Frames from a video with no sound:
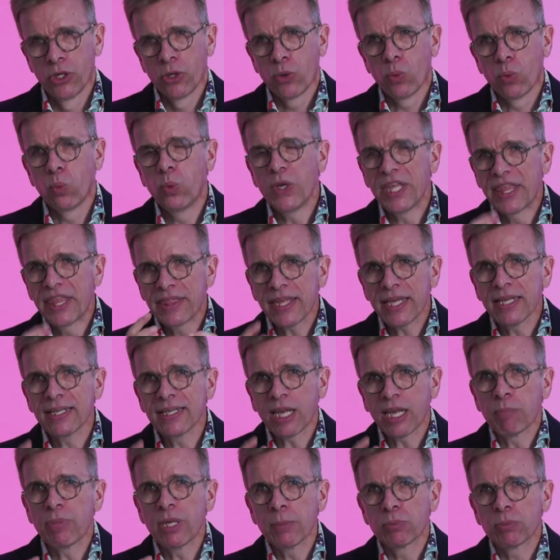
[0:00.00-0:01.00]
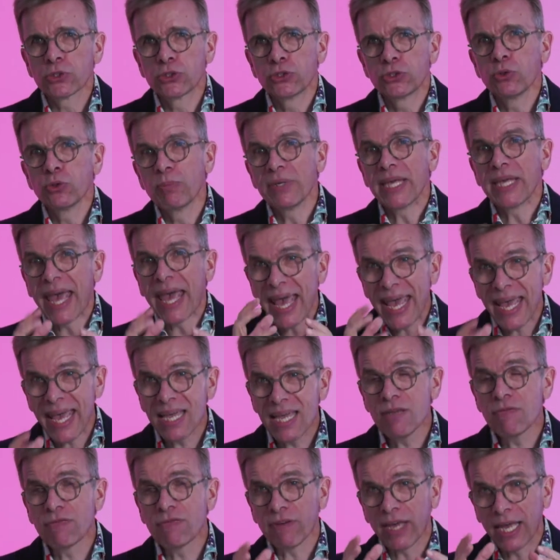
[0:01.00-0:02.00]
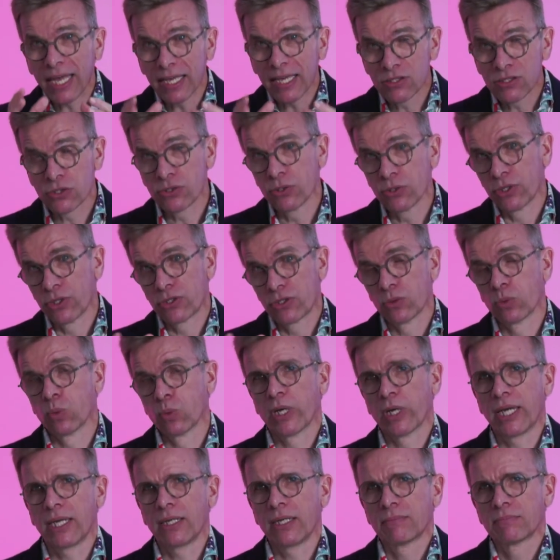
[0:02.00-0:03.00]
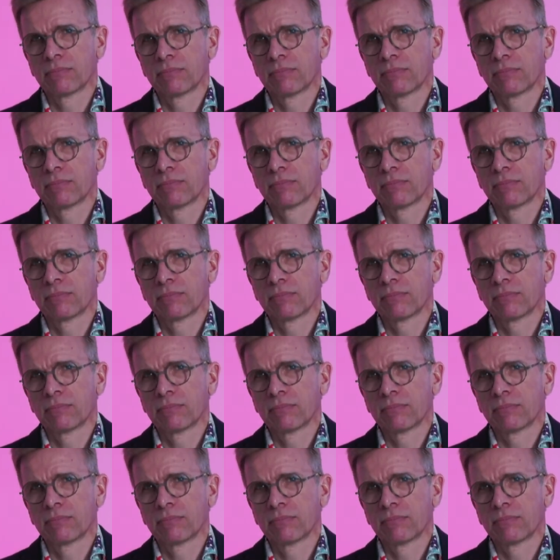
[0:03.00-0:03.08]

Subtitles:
We think that people should behave a certain way.